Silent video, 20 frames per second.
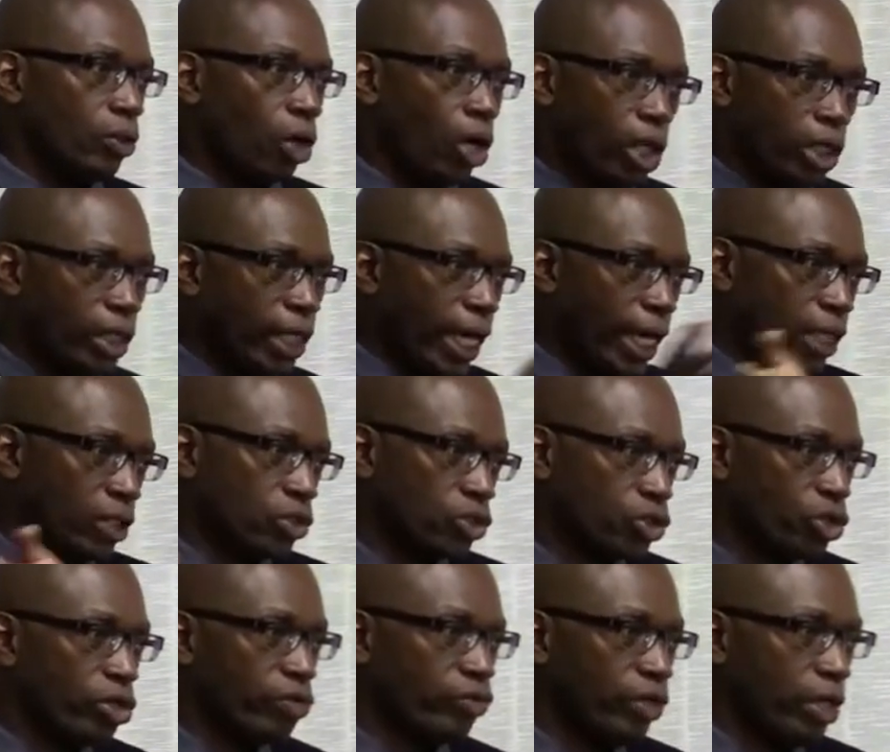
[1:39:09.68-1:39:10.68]
Online,
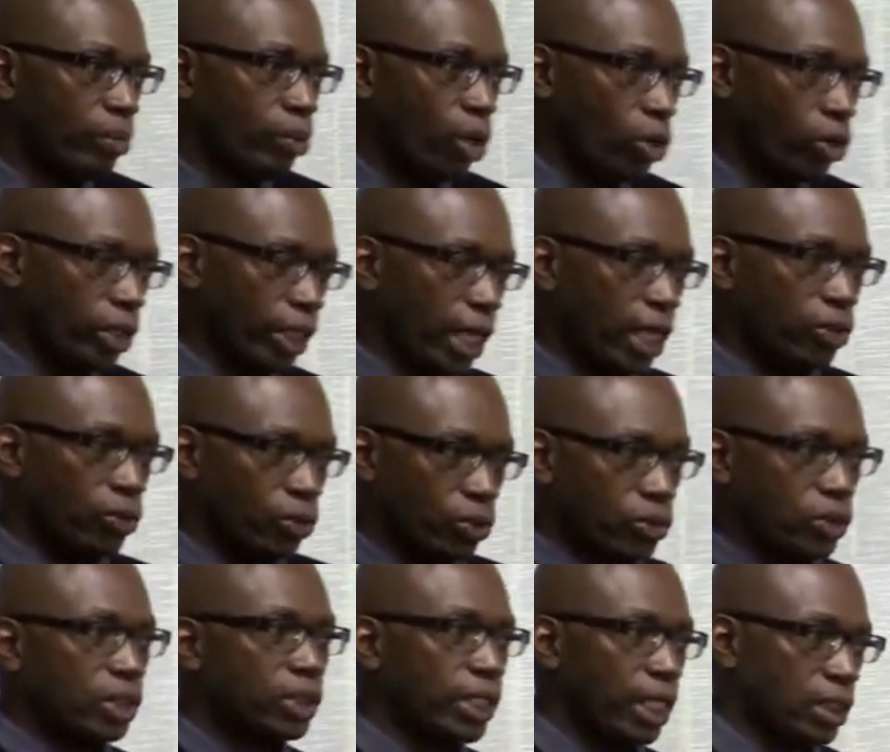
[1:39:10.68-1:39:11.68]
Survey Monkey and
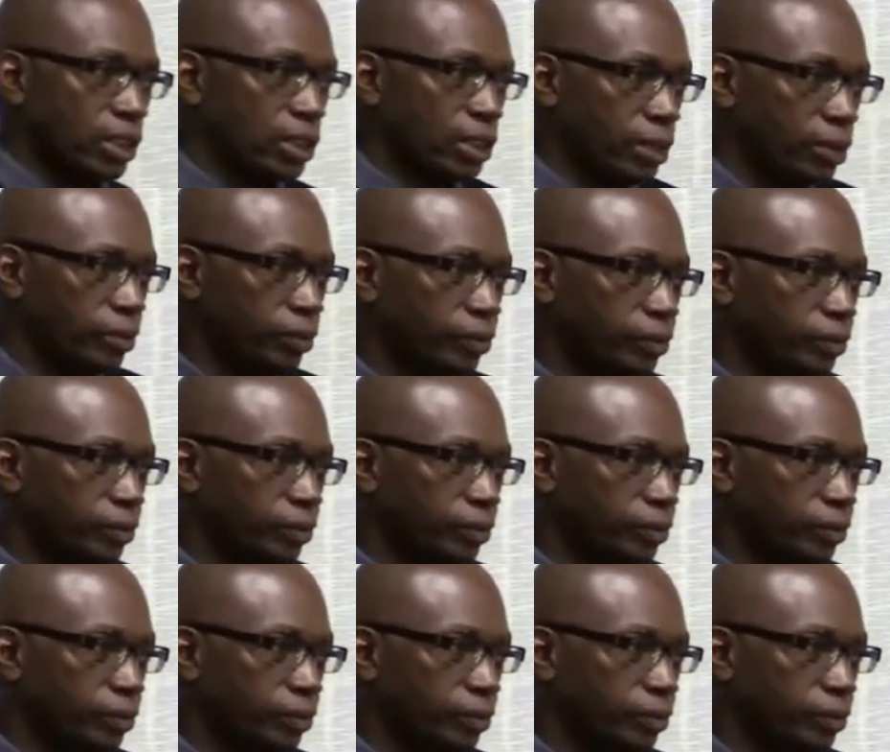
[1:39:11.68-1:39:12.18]
those things, yes.